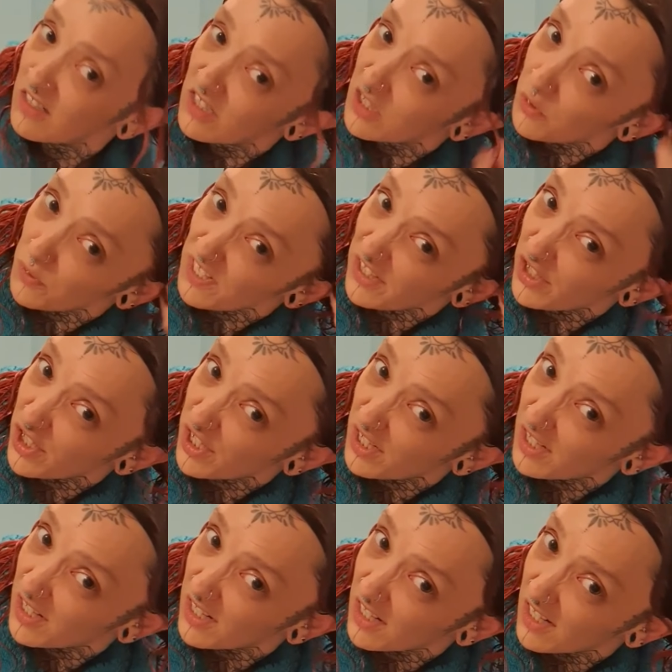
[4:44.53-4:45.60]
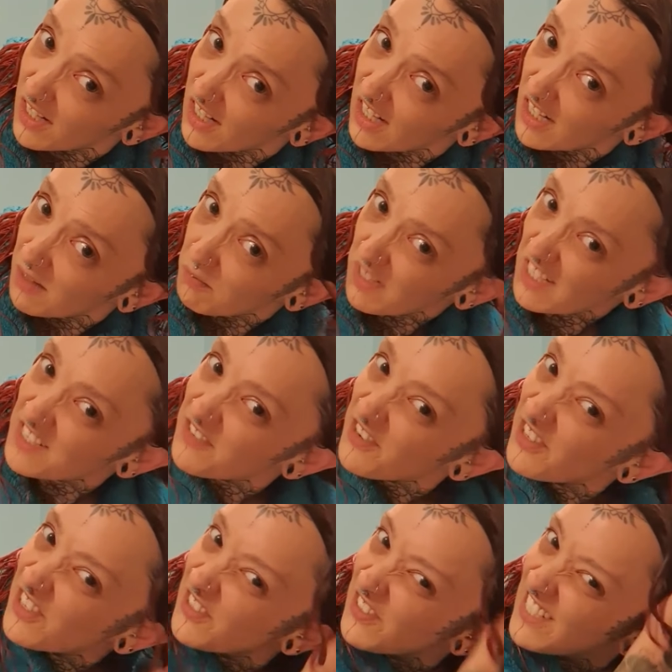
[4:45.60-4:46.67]
Squeege. Makes
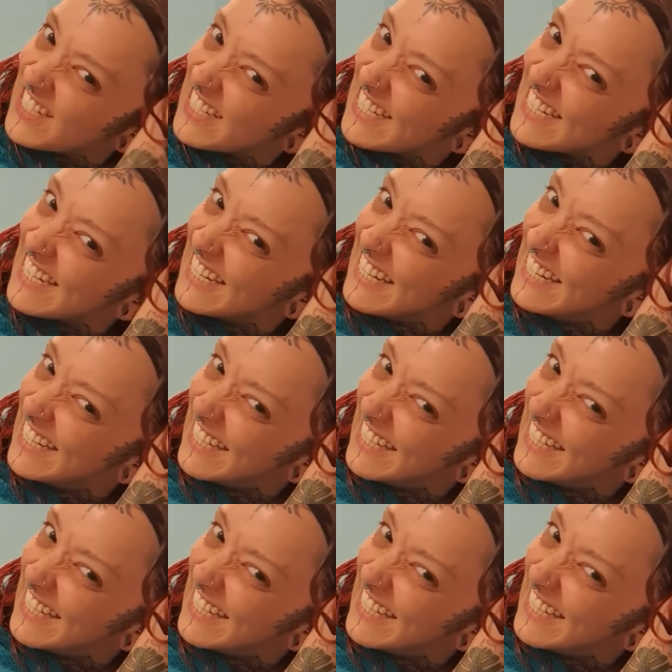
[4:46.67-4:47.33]
gross noises.